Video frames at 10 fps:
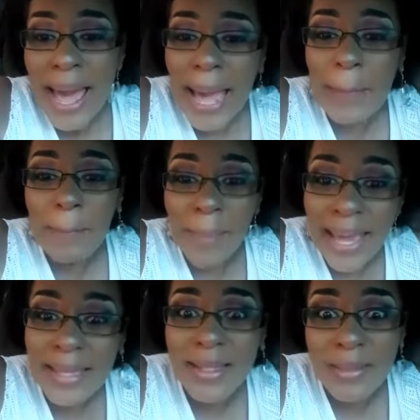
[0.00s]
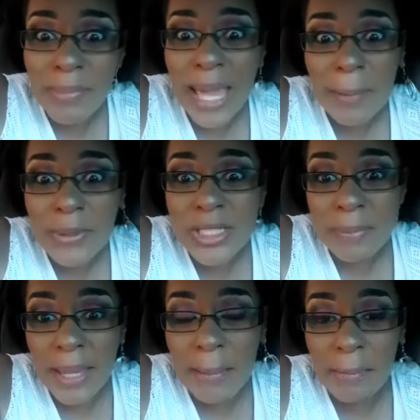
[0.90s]
I might be able to
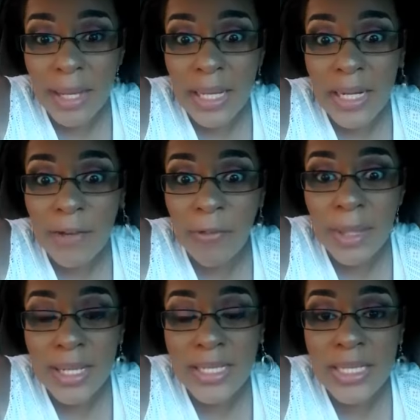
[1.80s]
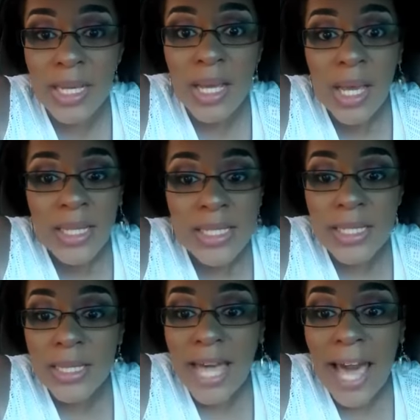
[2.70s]
make money, enough money to
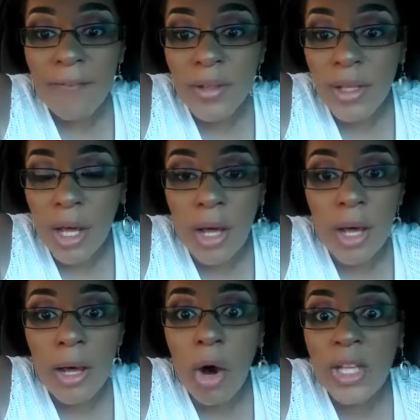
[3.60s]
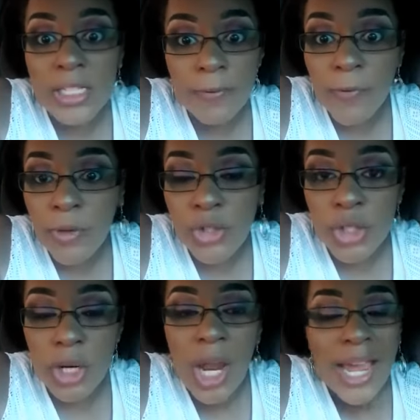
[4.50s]
have a awesome
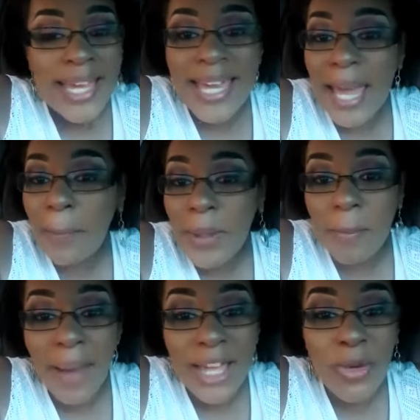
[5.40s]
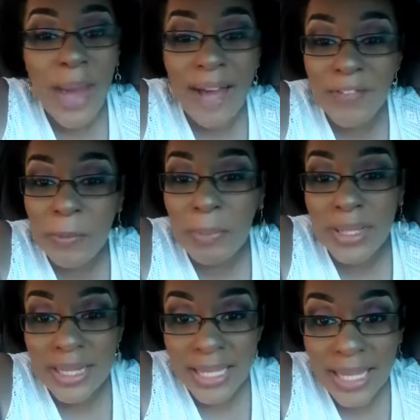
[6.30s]
future. It can't be might. You have to
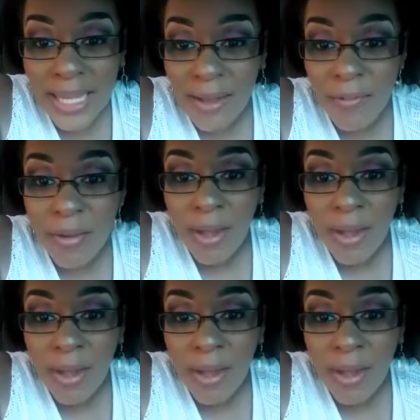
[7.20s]
believe.